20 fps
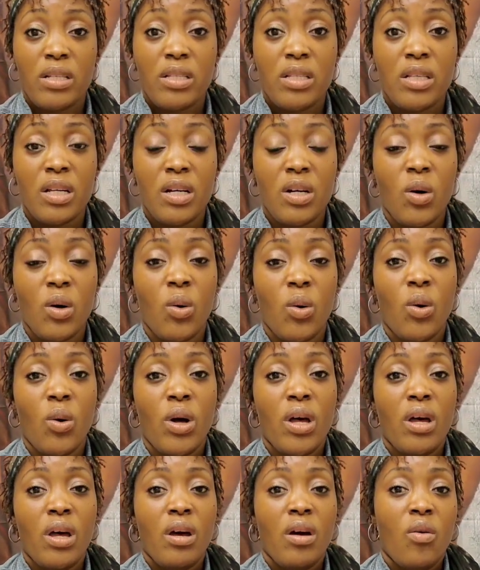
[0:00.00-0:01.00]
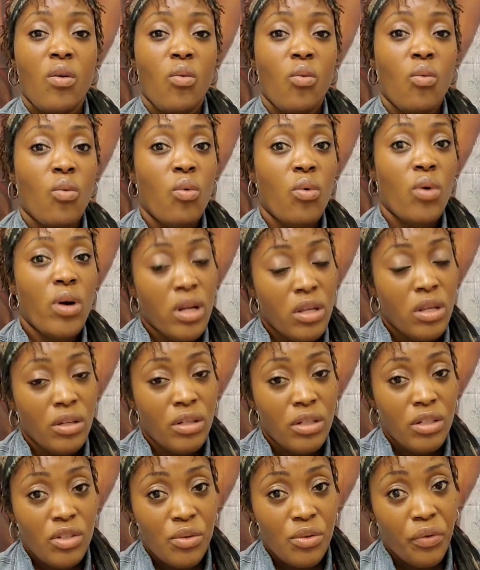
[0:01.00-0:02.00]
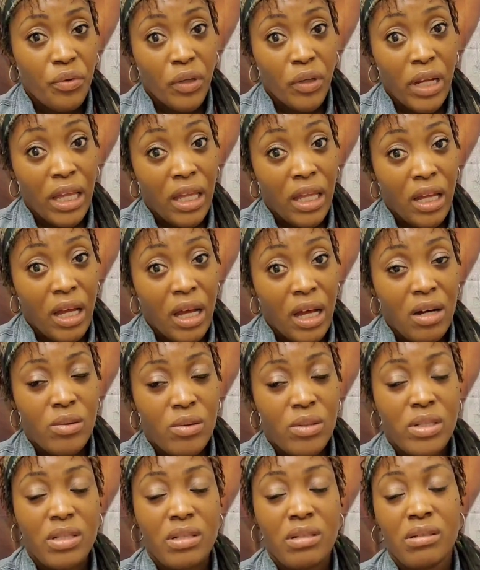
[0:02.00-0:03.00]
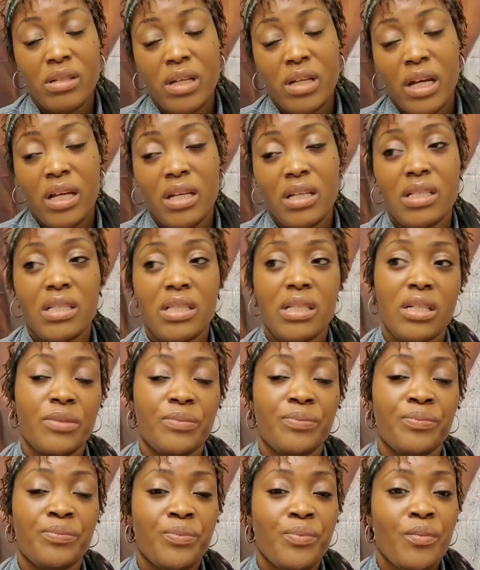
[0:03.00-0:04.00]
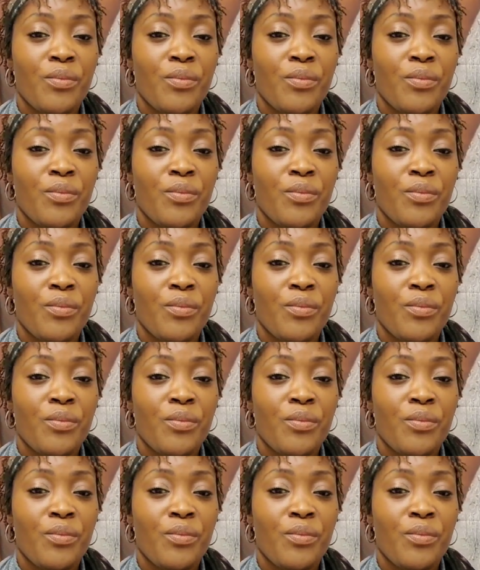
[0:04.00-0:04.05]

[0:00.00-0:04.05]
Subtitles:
So what are you going to do for 8 hours? Okay, so